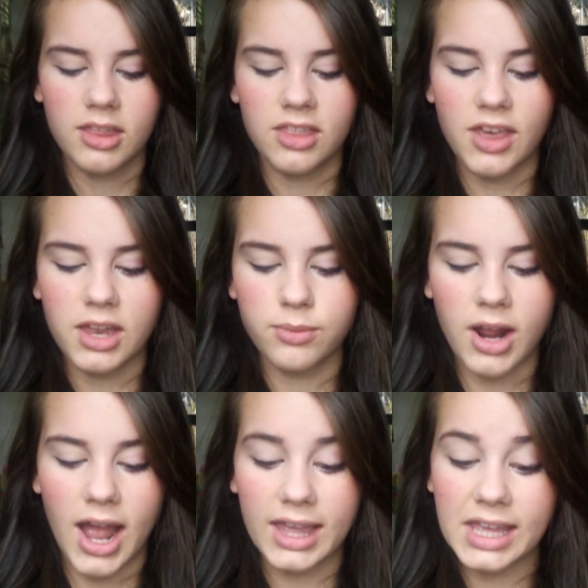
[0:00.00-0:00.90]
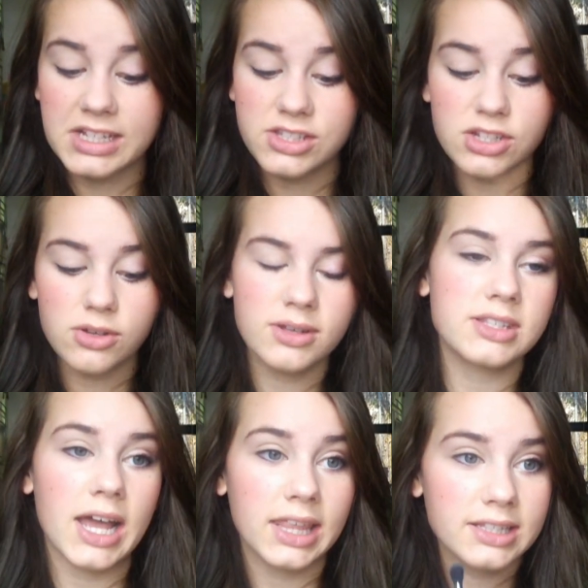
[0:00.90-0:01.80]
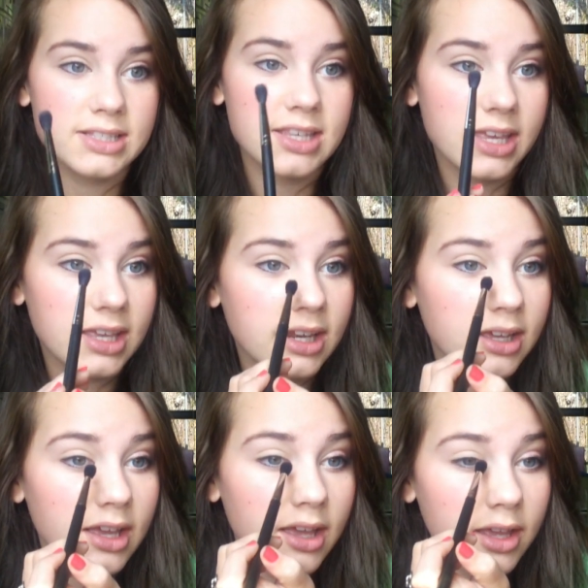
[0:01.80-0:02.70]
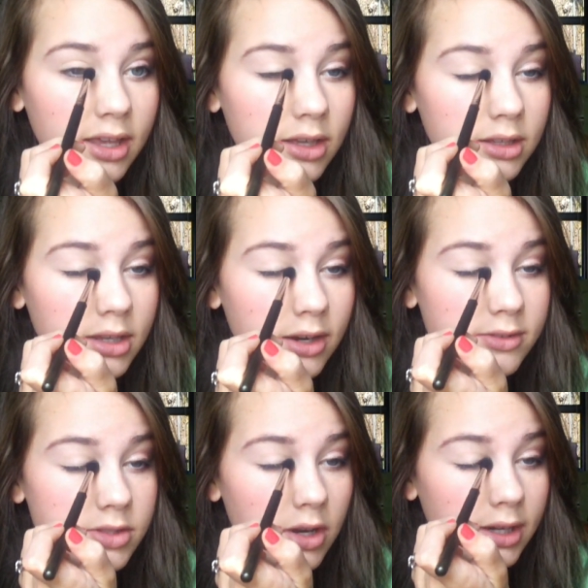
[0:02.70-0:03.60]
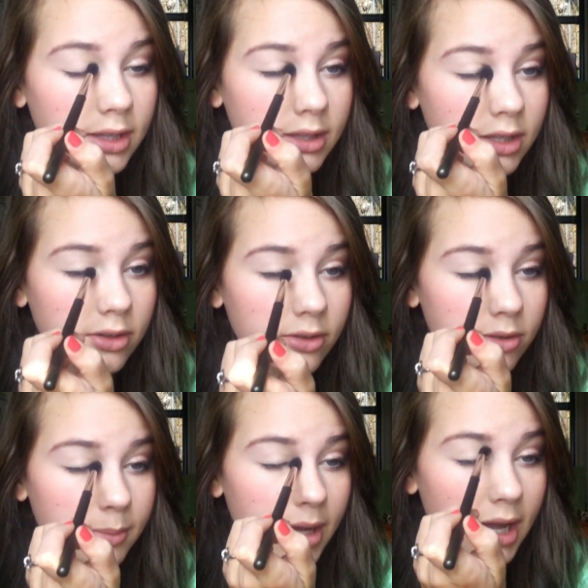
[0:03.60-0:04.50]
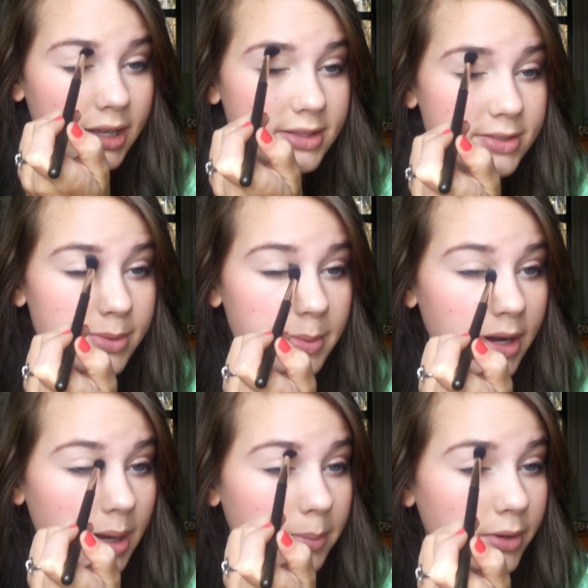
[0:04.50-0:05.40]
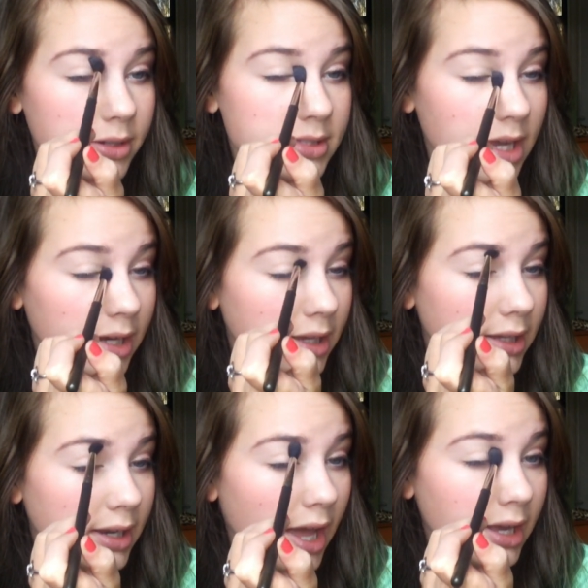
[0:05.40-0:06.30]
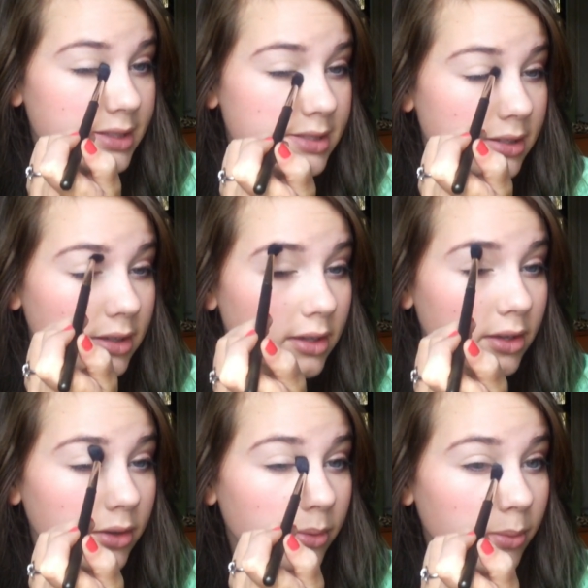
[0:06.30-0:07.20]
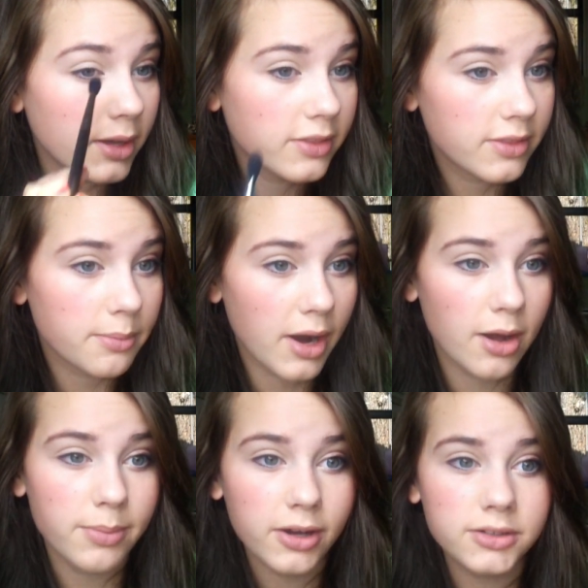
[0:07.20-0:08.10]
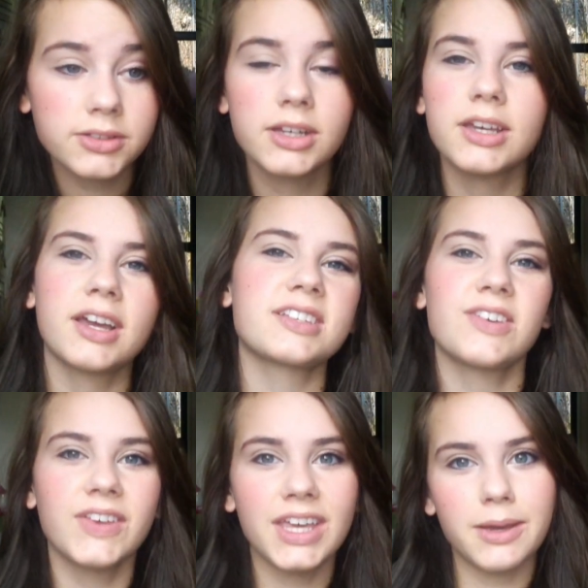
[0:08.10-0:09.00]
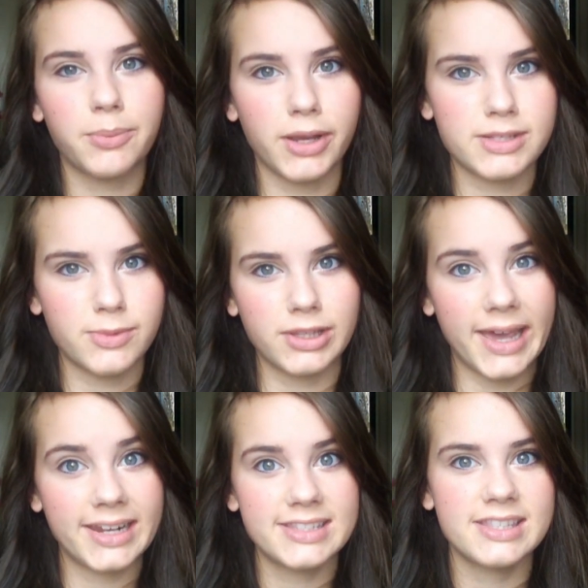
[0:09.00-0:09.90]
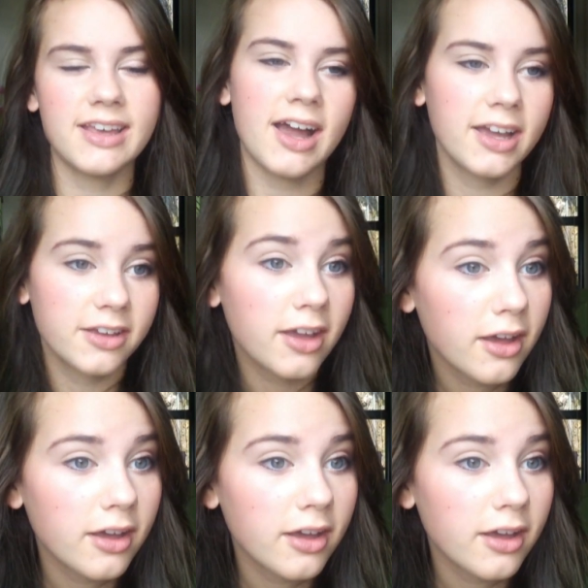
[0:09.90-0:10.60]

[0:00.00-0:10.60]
Then what I like to do is I like to take it and kind of dot it in the inner corner of my eye and sweep it upward to kind of connect with the brow bone because I feel like it brings more light into the eye.